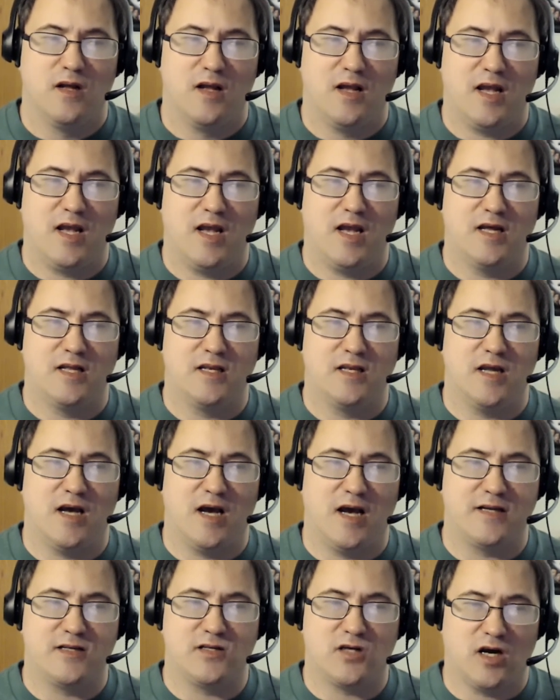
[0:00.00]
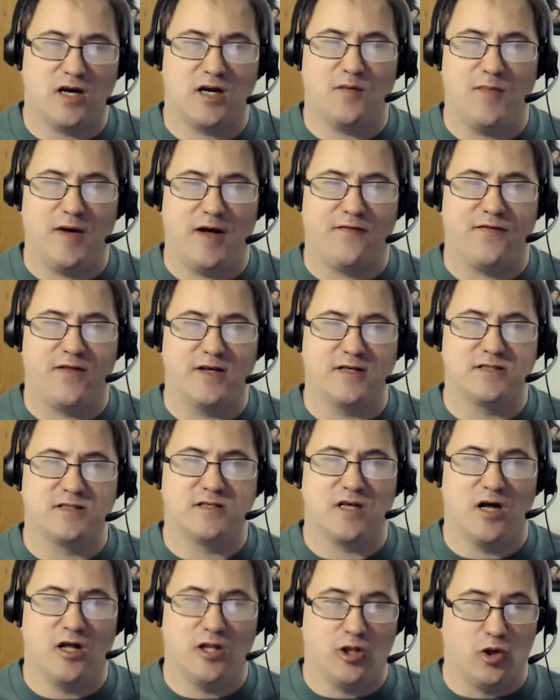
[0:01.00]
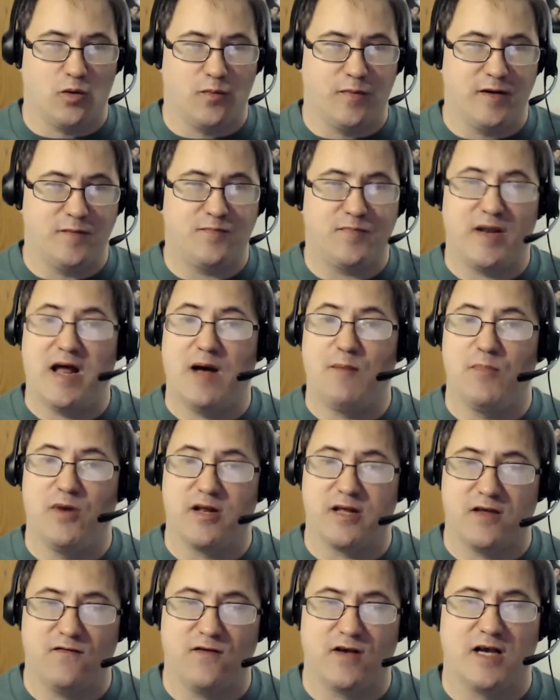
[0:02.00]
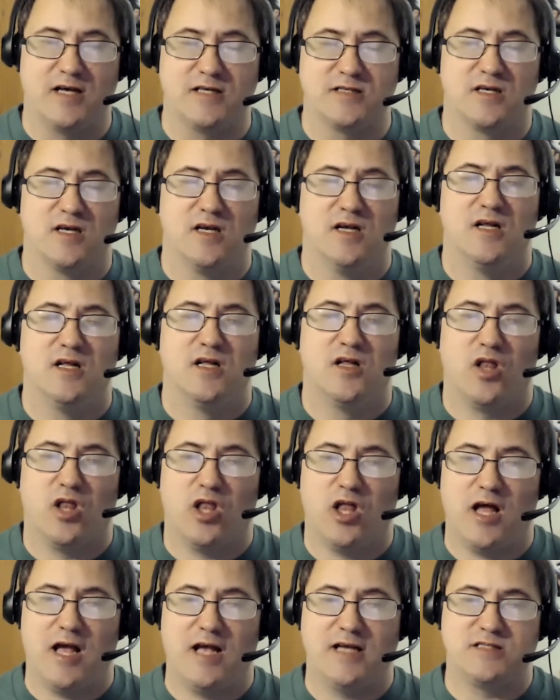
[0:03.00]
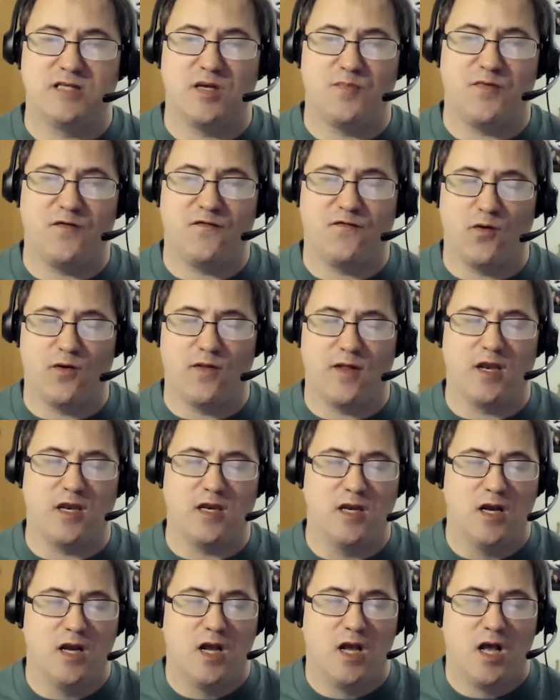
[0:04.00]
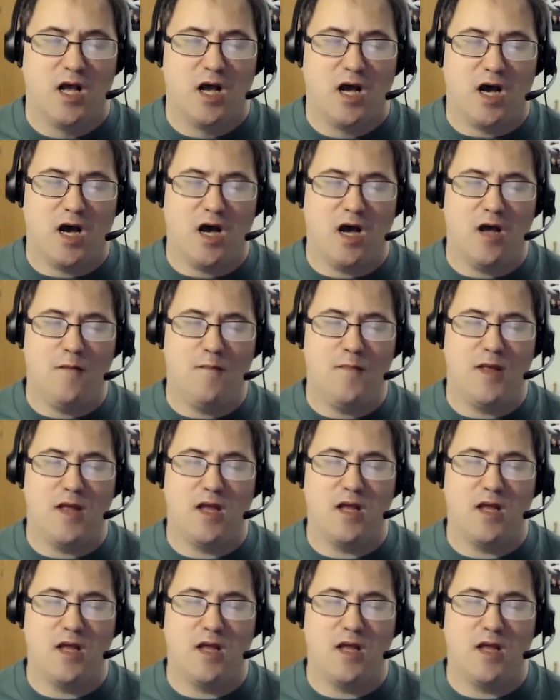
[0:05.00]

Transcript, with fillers: and I talk about this a little bit, but I'm going to give you guys a little heads up before then. Um,